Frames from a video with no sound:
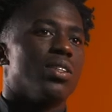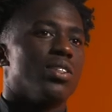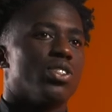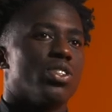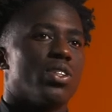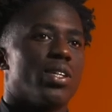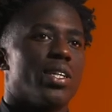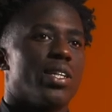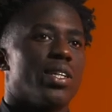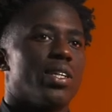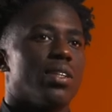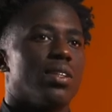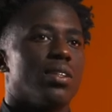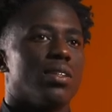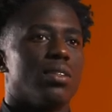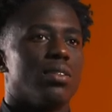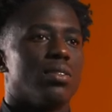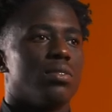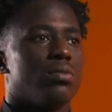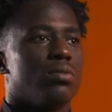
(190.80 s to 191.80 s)
in training
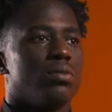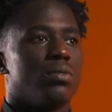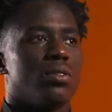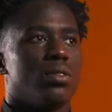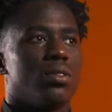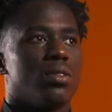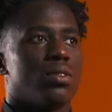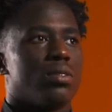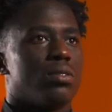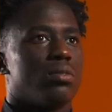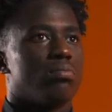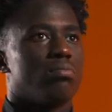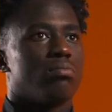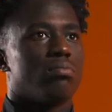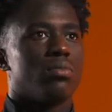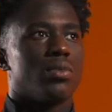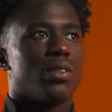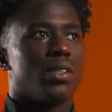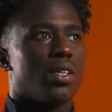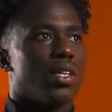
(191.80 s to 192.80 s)
and
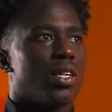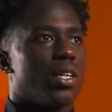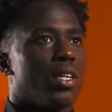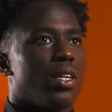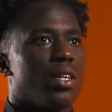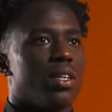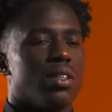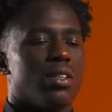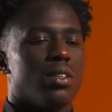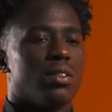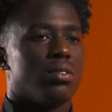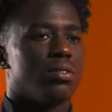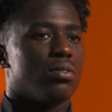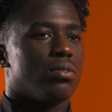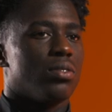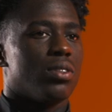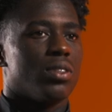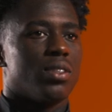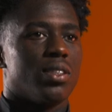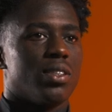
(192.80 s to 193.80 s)
eating and
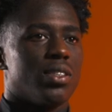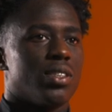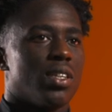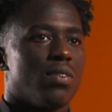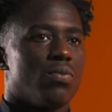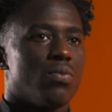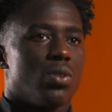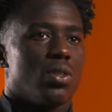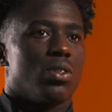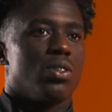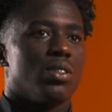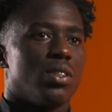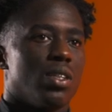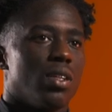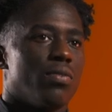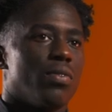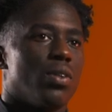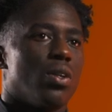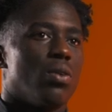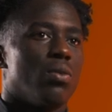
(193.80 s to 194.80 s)
just in general, because you
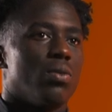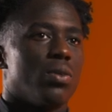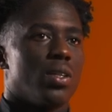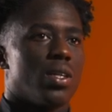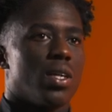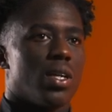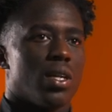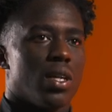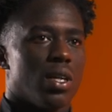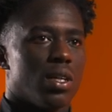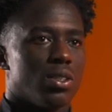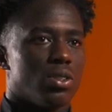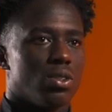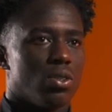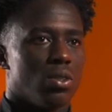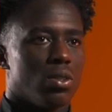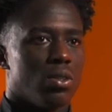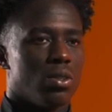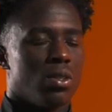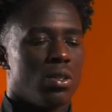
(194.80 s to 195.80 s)
never know when you get that
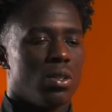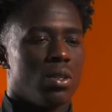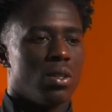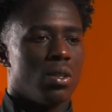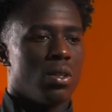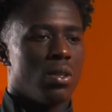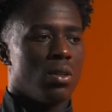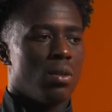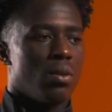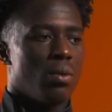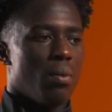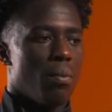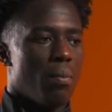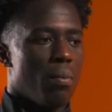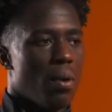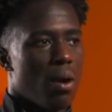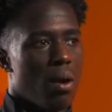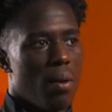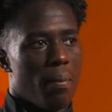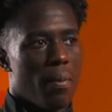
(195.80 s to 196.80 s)
shot.
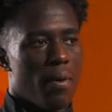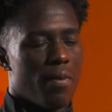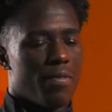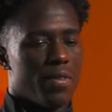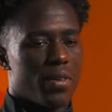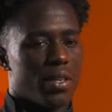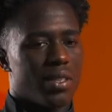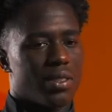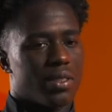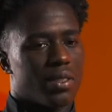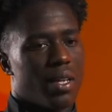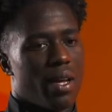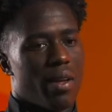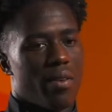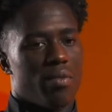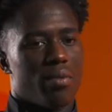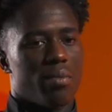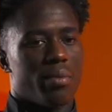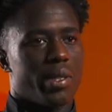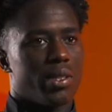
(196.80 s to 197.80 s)
I think it's time
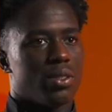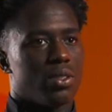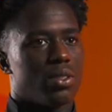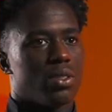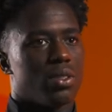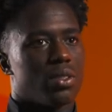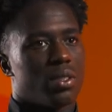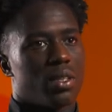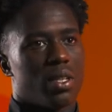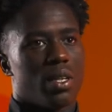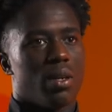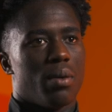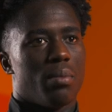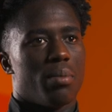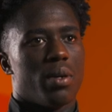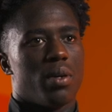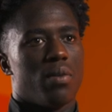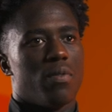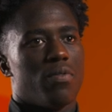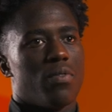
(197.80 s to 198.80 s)
for me to just get a
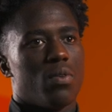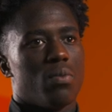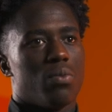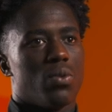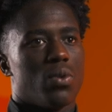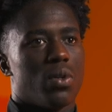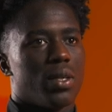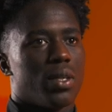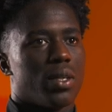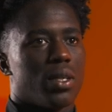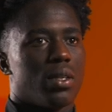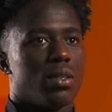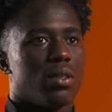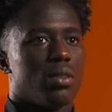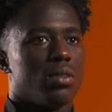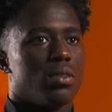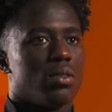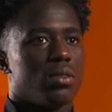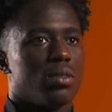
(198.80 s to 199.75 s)
bit of football again.